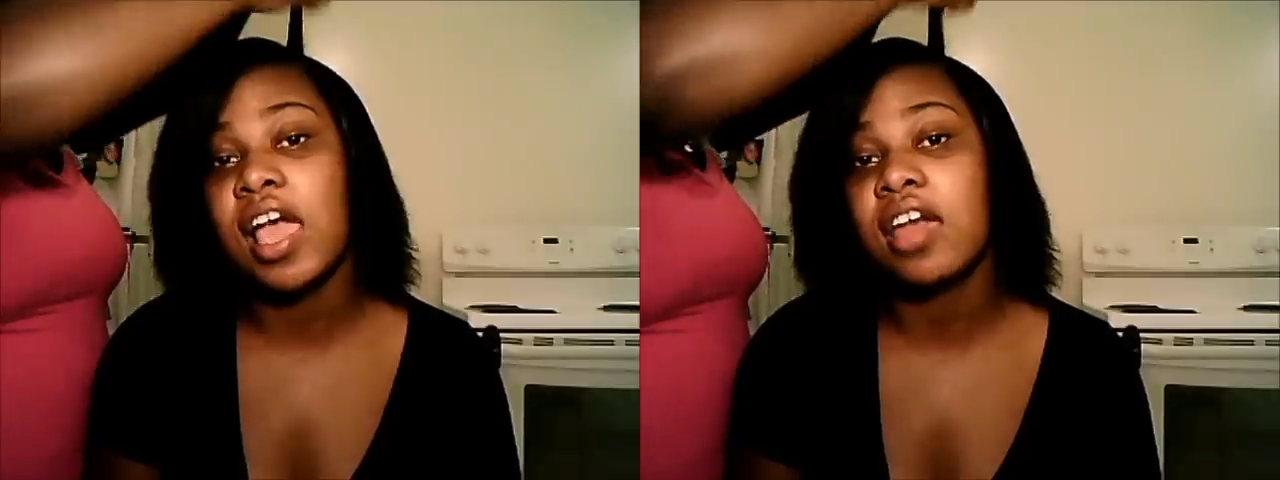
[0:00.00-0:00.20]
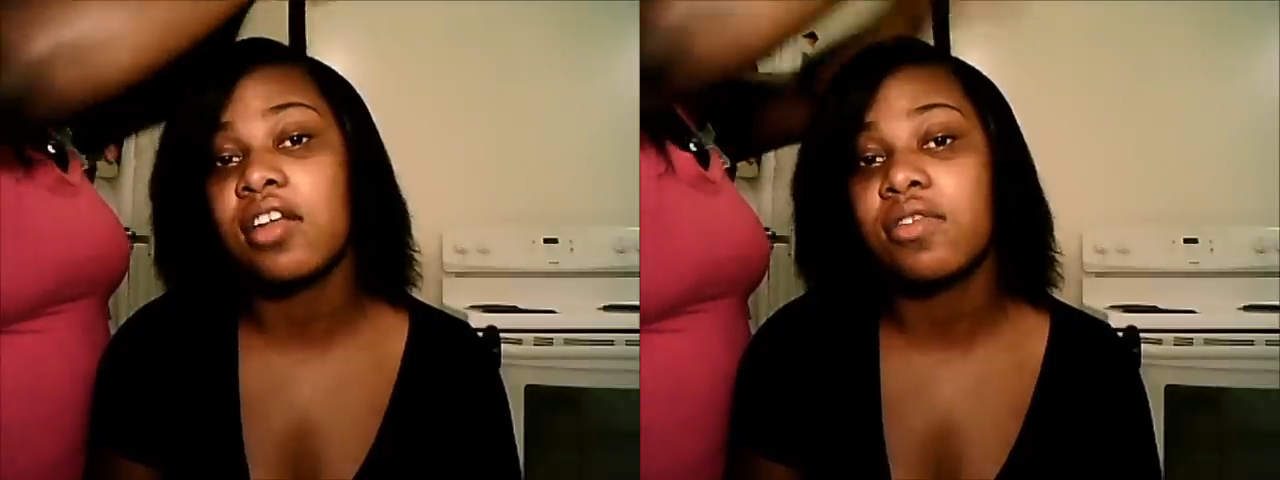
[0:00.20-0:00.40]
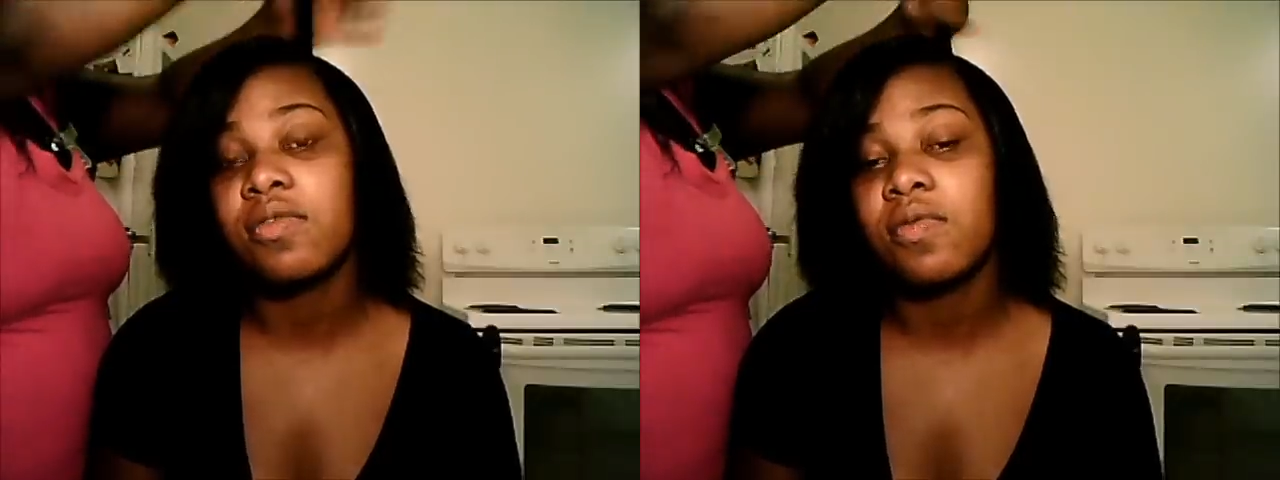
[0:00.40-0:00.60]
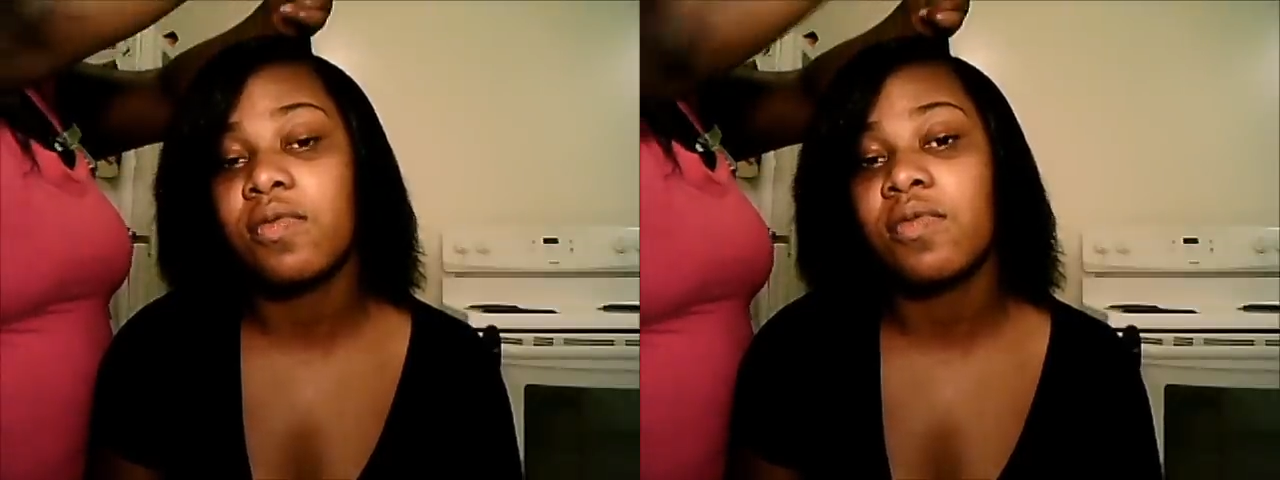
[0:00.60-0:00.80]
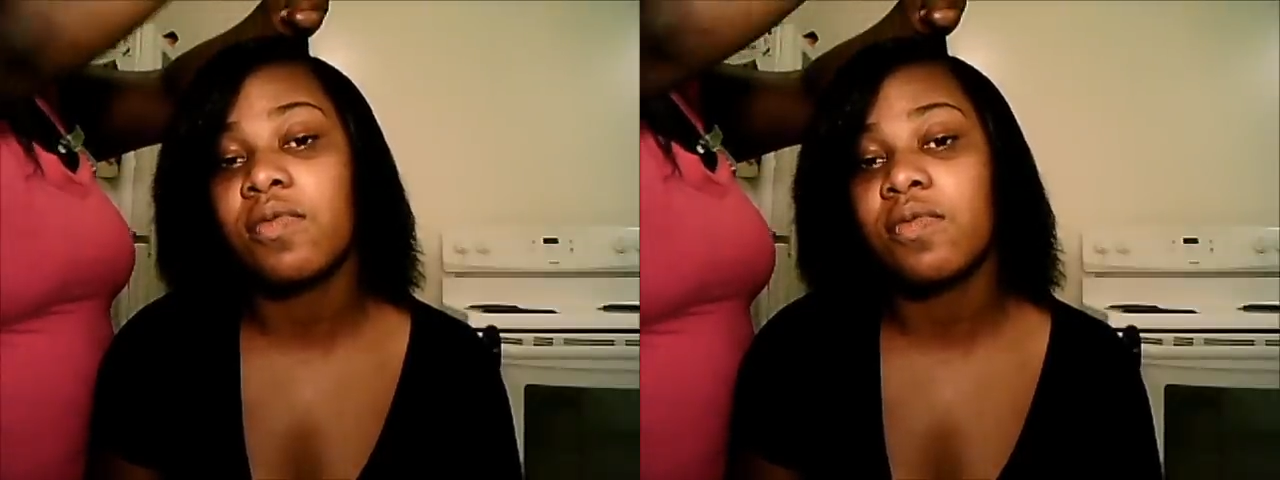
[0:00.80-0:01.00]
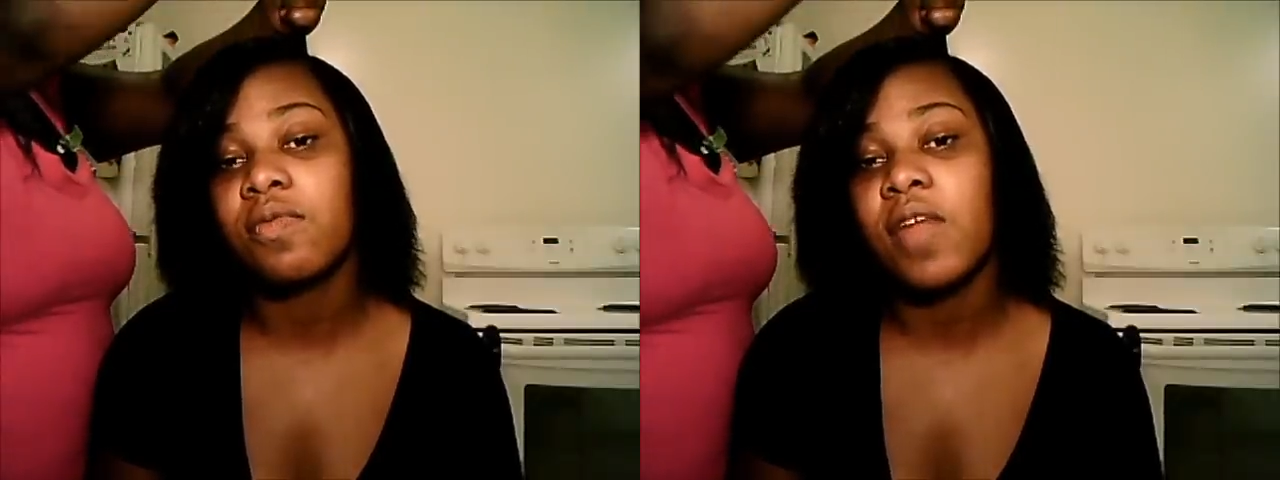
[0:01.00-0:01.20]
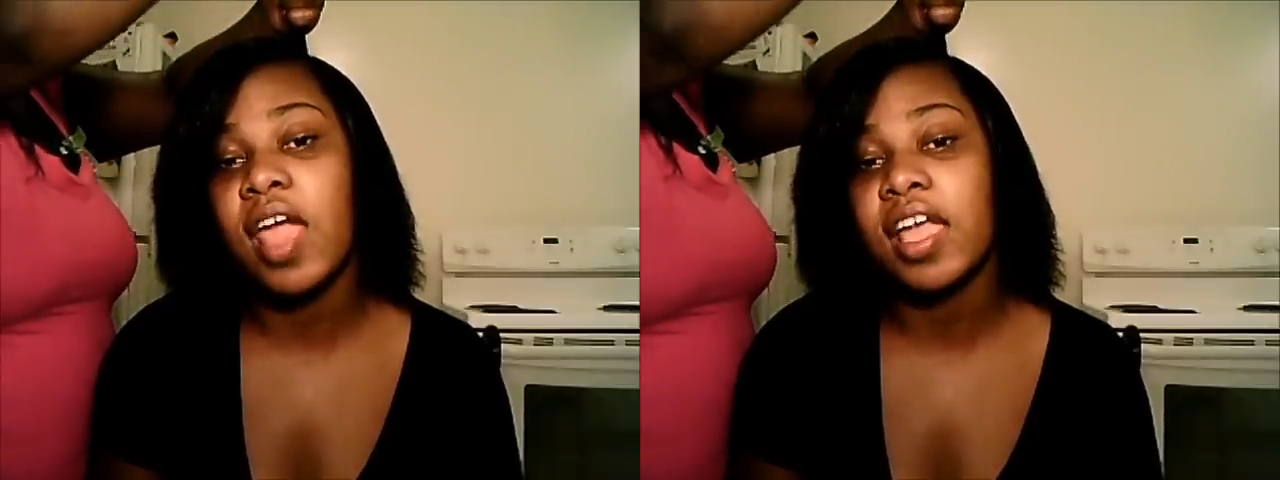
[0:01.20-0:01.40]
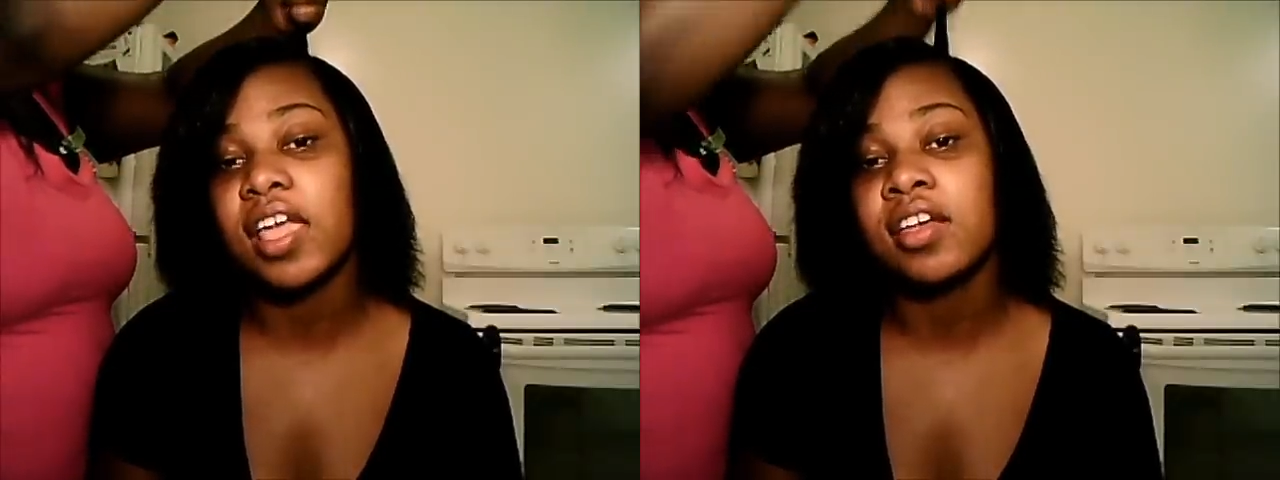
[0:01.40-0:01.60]
kind of
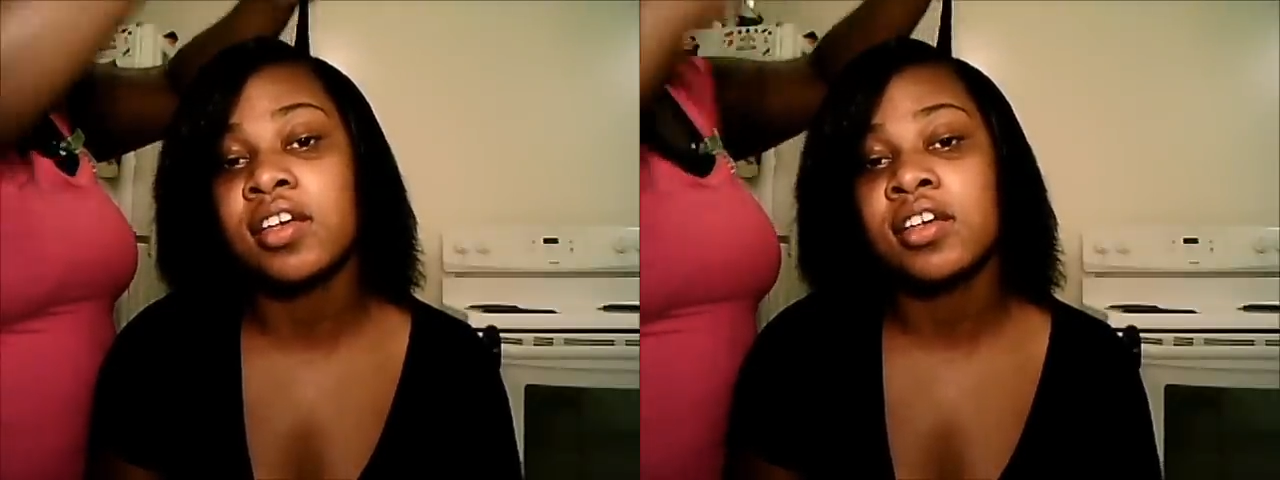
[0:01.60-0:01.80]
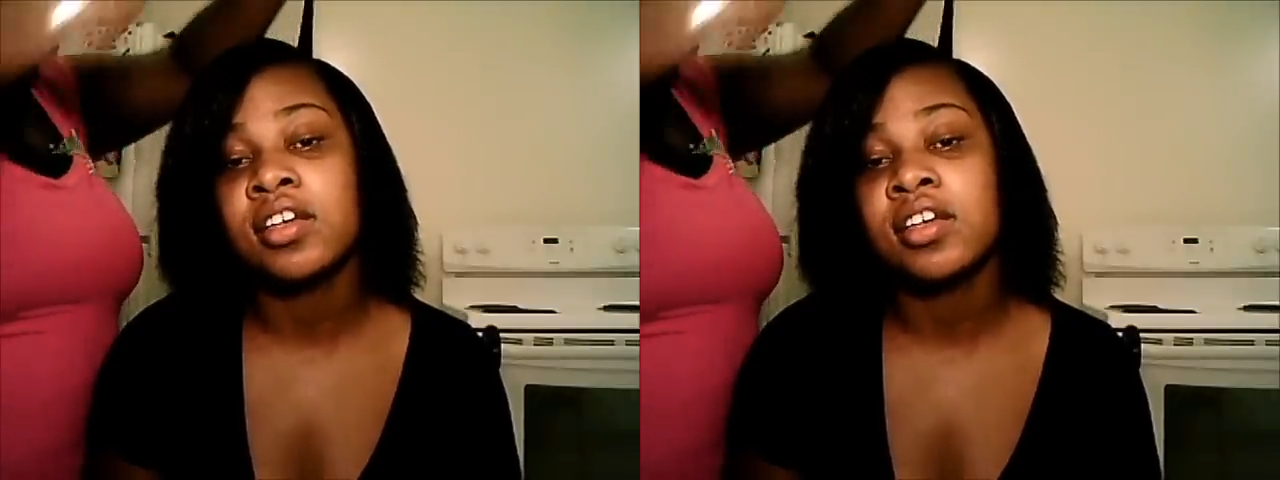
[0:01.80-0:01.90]
ragged.